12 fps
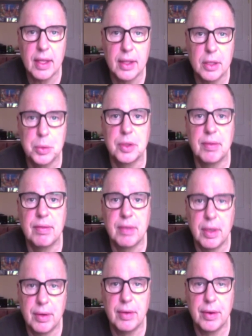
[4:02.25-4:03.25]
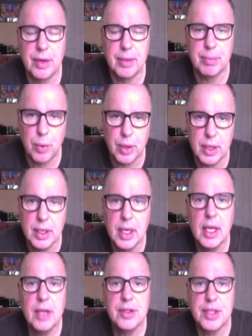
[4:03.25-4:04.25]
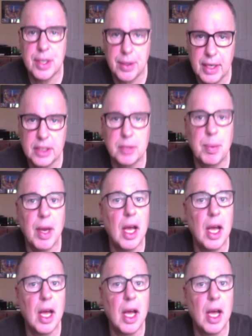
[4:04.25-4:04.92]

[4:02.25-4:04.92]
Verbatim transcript: I think this was a very, very important series,